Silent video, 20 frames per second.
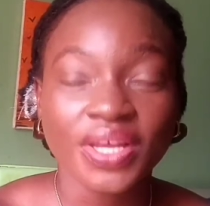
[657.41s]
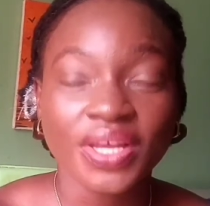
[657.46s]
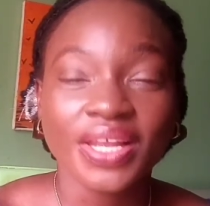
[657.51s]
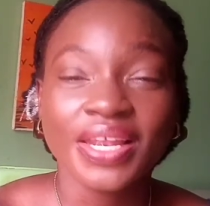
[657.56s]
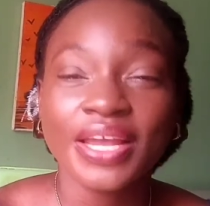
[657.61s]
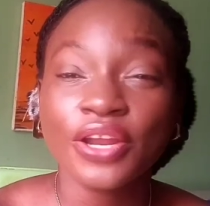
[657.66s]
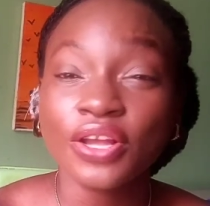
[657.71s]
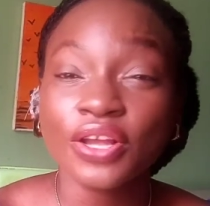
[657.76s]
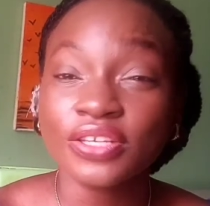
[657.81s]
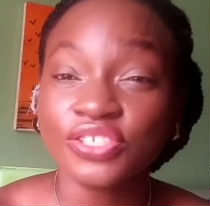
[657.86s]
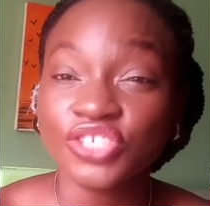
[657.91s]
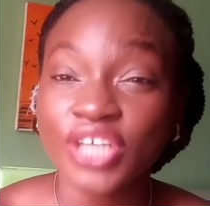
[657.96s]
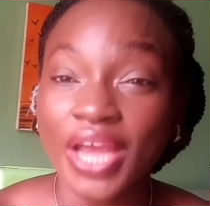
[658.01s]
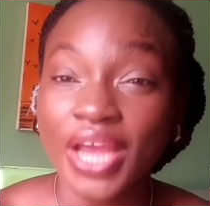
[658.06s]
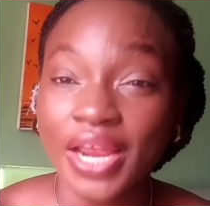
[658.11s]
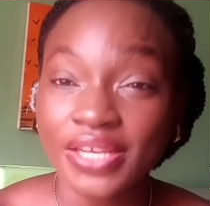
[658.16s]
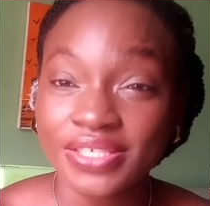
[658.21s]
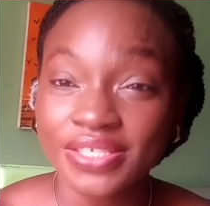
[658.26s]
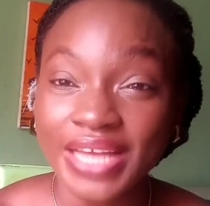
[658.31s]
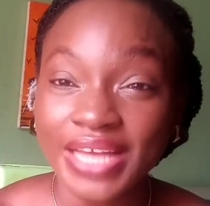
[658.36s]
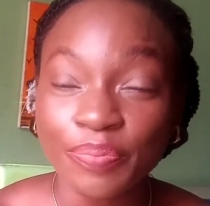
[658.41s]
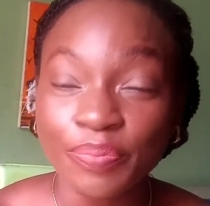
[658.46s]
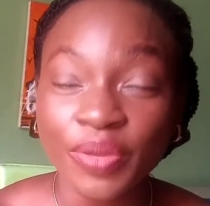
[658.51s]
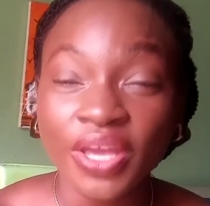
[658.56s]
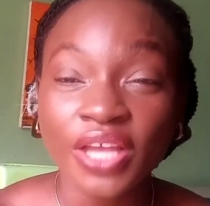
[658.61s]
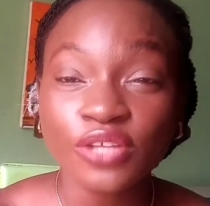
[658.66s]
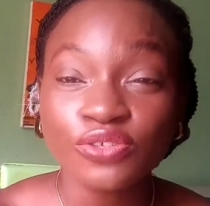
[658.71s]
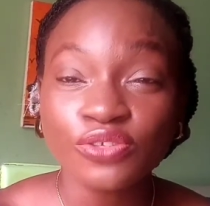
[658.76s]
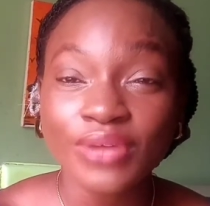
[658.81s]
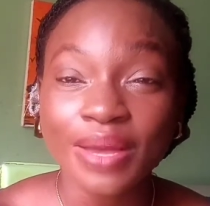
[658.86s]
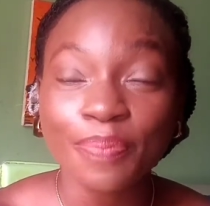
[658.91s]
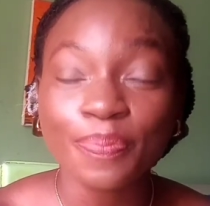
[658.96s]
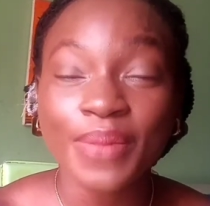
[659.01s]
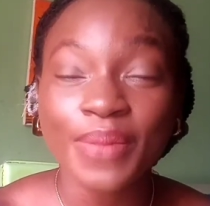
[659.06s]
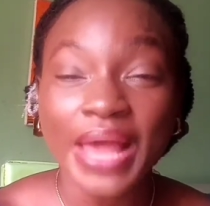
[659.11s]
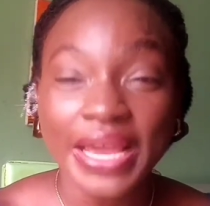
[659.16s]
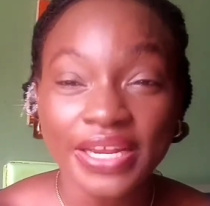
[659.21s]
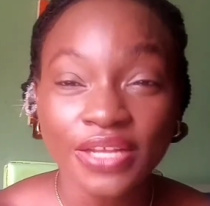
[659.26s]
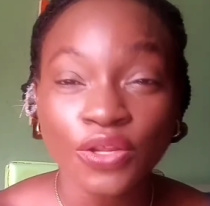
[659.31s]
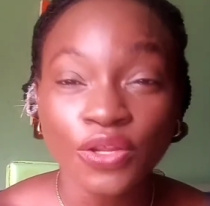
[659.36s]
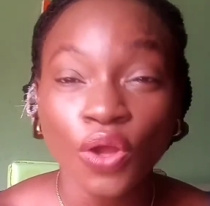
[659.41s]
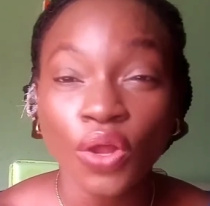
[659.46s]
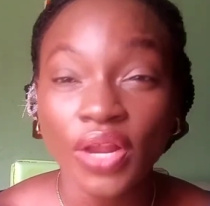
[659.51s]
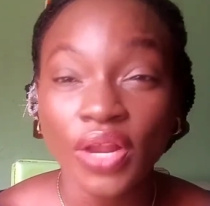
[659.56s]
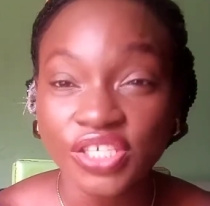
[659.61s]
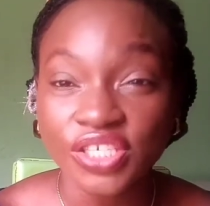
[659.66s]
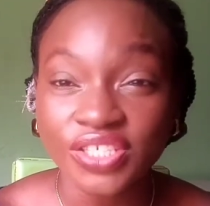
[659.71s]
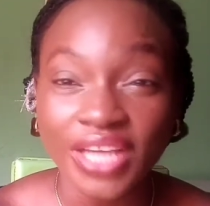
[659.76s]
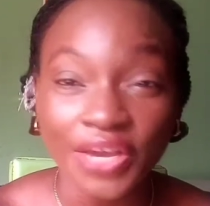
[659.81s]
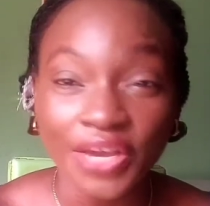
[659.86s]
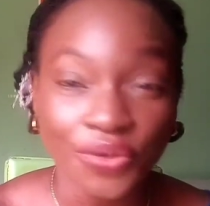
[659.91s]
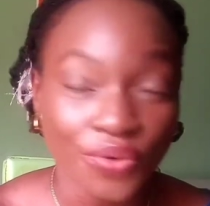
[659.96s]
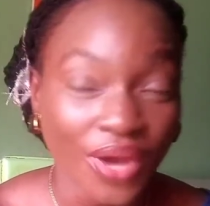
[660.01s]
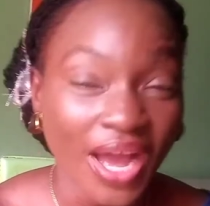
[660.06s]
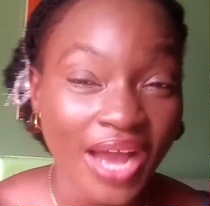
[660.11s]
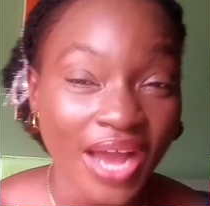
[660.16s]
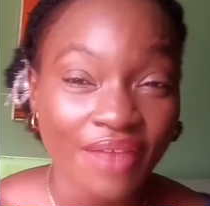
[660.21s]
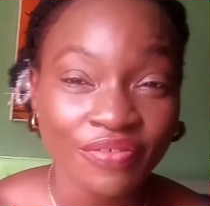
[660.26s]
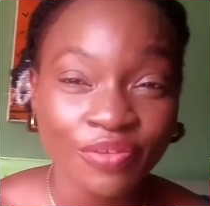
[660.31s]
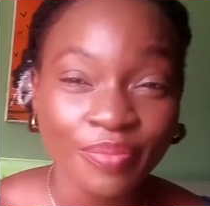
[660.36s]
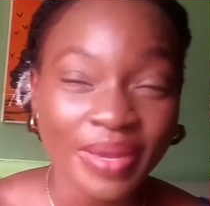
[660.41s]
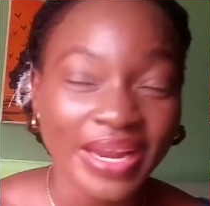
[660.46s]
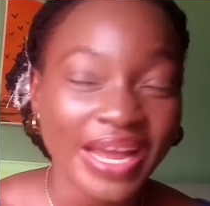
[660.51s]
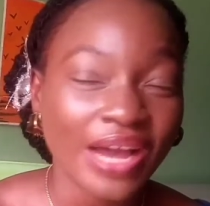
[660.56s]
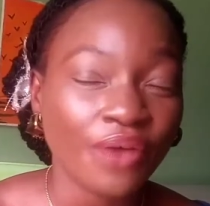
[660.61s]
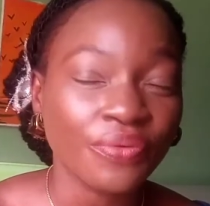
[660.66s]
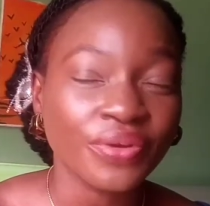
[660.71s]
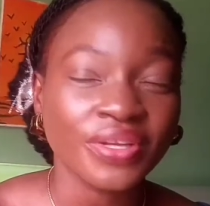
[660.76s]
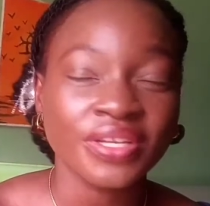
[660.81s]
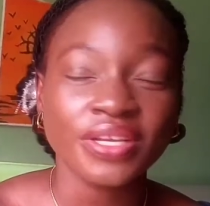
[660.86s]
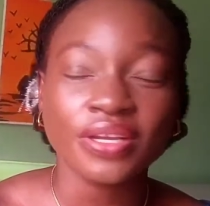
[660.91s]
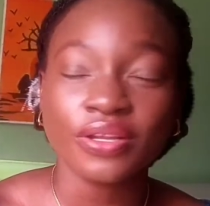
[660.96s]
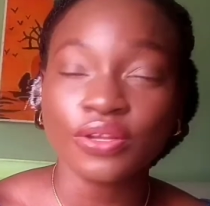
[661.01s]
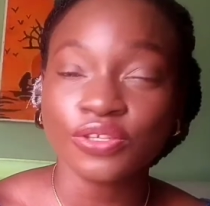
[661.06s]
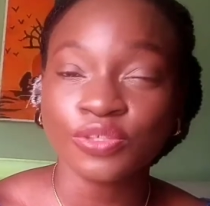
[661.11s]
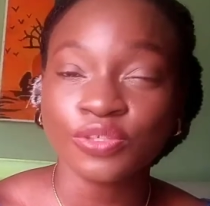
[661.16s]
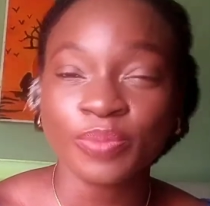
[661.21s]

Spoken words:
Let us change that. Begin to apply the knowledge that you have, no matter how ridiculous, no